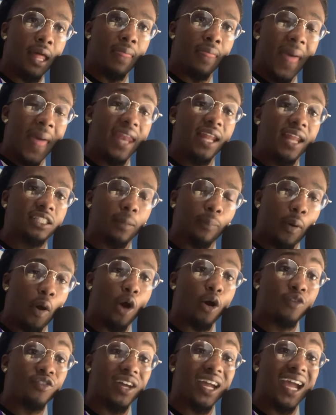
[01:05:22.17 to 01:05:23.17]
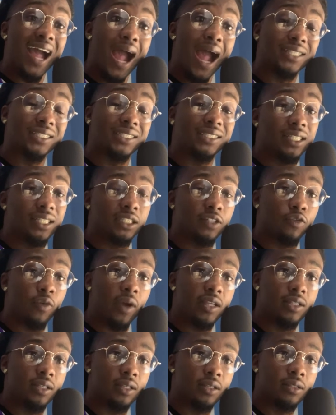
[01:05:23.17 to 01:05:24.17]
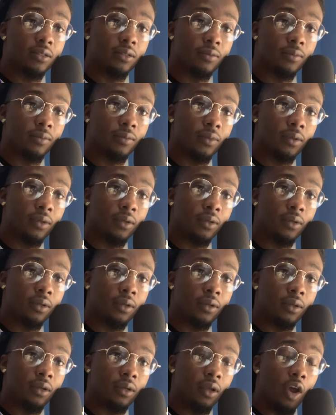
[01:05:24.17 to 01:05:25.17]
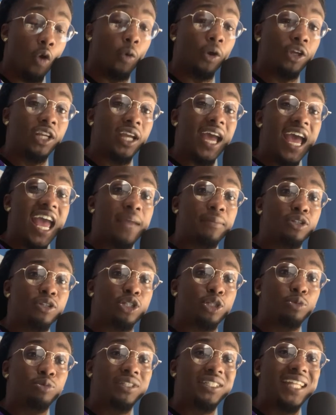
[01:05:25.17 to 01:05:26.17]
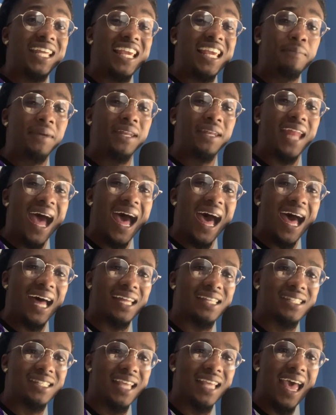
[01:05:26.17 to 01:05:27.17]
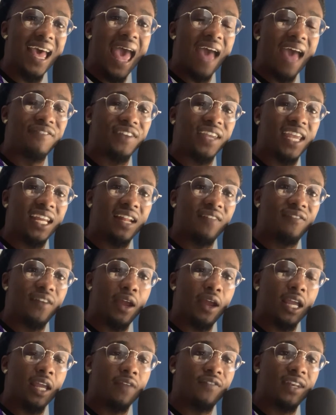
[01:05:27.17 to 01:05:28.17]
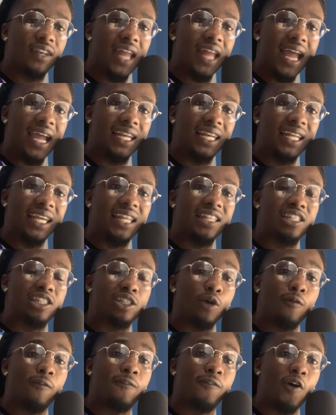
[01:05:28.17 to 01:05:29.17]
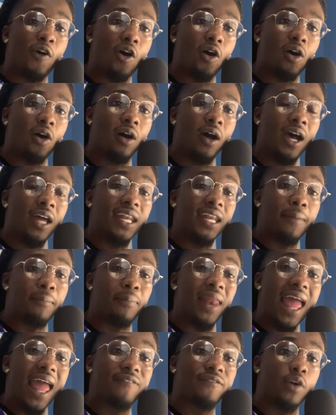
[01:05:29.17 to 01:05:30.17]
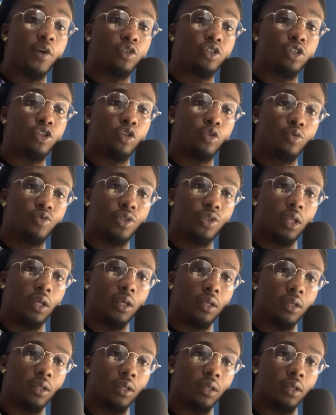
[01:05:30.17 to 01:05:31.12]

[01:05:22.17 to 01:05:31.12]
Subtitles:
That is a part of the consciousness of racism, where you're able to demonize African American vernacular insofar that Black folks are using it.